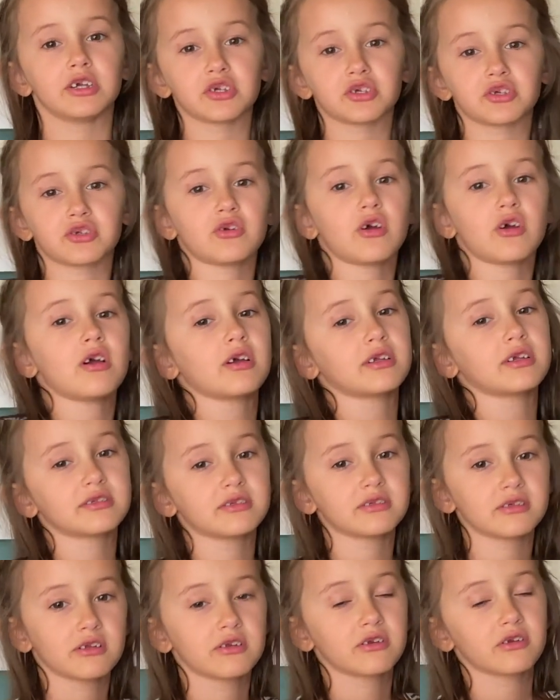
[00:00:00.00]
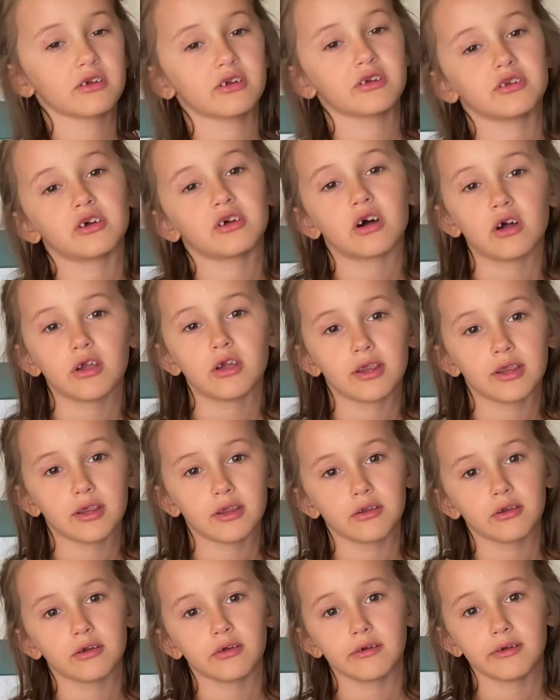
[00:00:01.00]
strong and slender until he
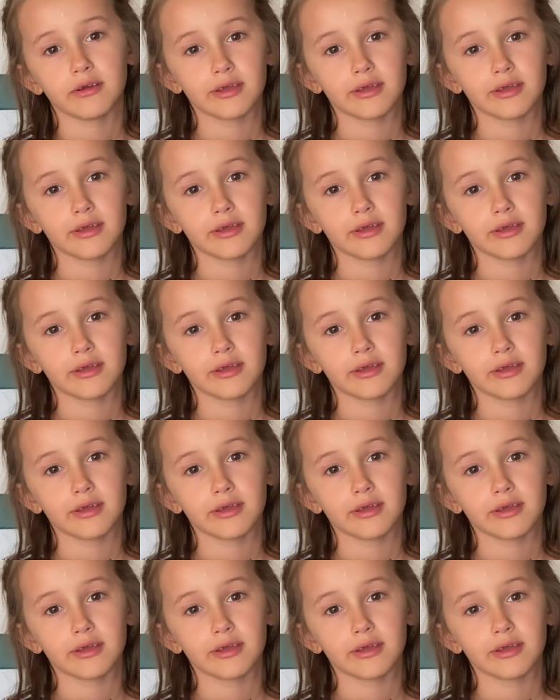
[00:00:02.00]
grew.